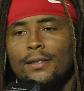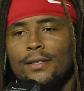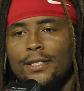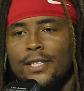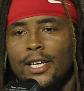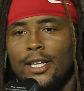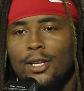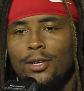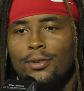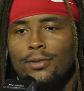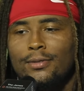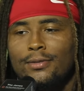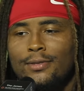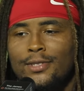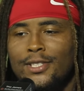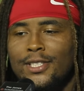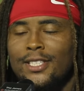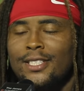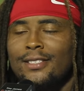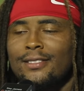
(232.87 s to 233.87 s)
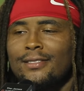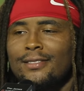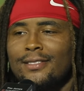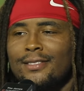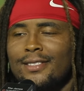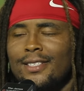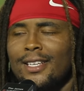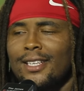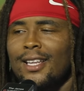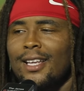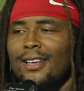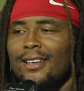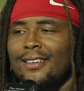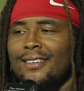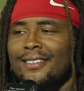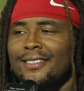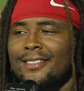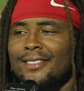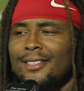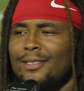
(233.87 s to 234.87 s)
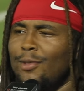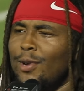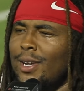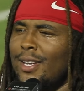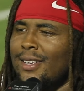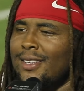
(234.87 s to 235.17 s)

Yellow. Cheese, I think. White.